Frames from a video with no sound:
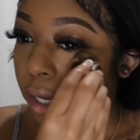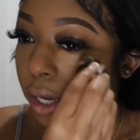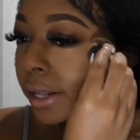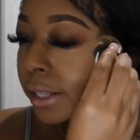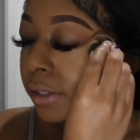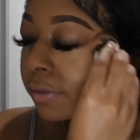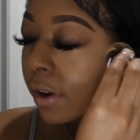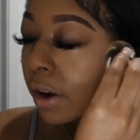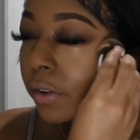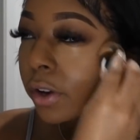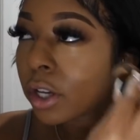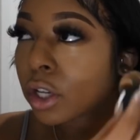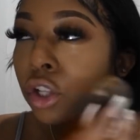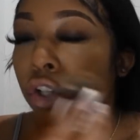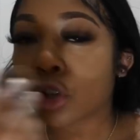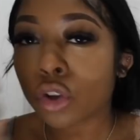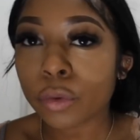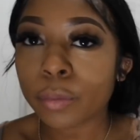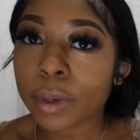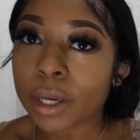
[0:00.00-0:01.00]
And it's very
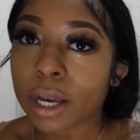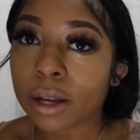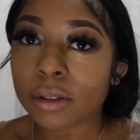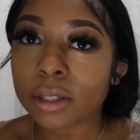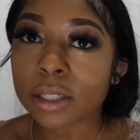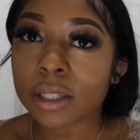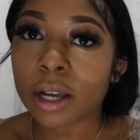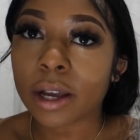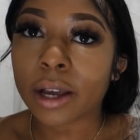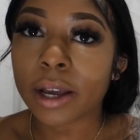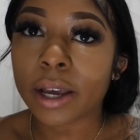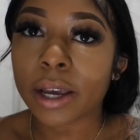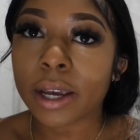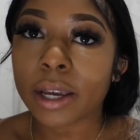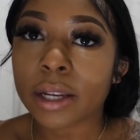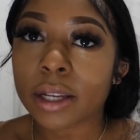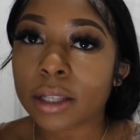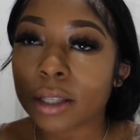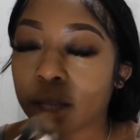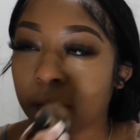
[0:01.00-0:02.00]
gloomy
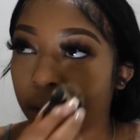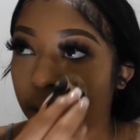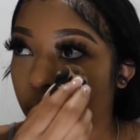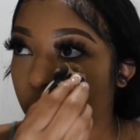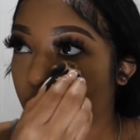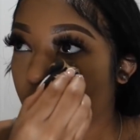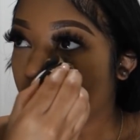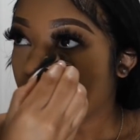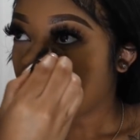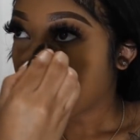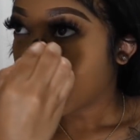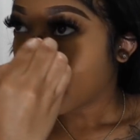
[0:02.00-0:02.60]
outside, and like